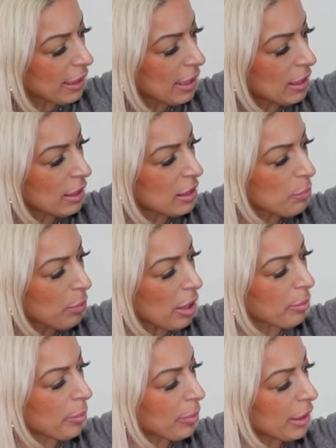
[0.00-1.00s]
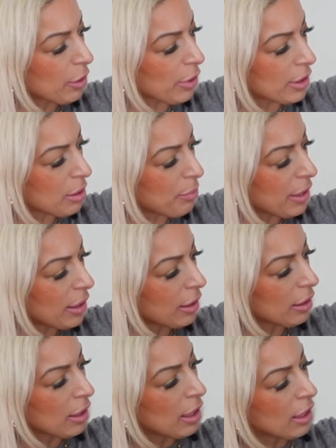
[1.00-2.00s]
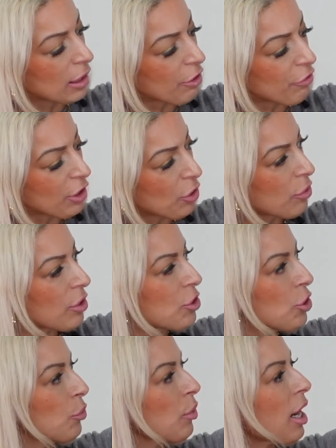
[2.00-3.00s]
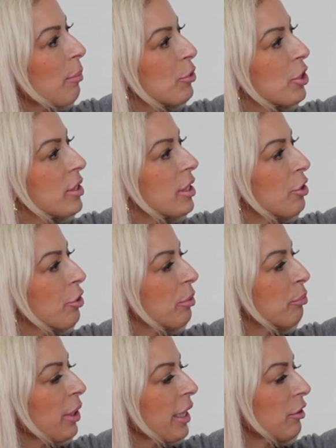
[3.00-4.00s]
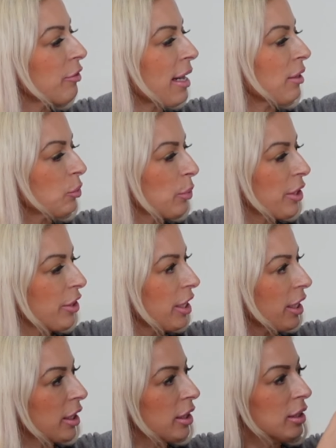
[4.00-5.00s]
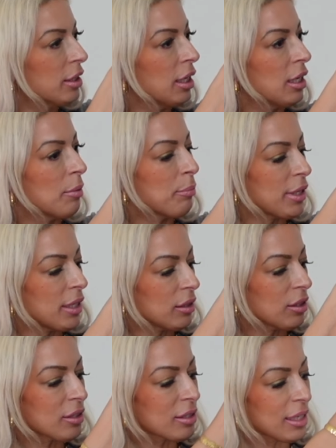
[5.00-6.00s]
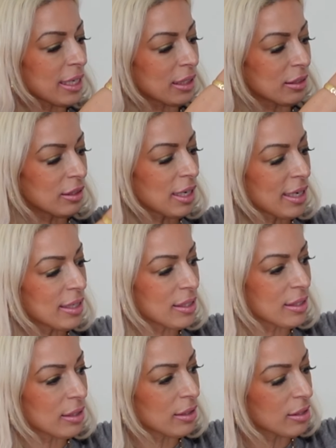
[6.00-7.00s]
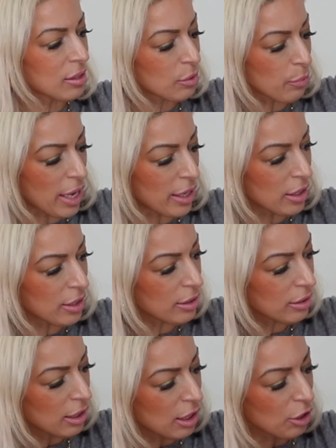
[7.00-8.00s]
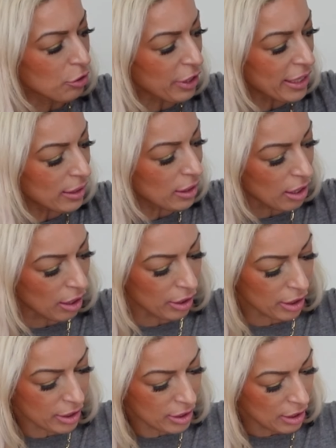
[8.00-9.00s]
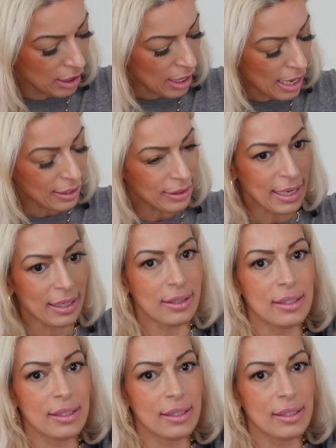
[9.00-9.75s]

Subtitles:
it is probably going to be giving you the two options that you can play around with here. But it looks like a nice sweater, great color. I like the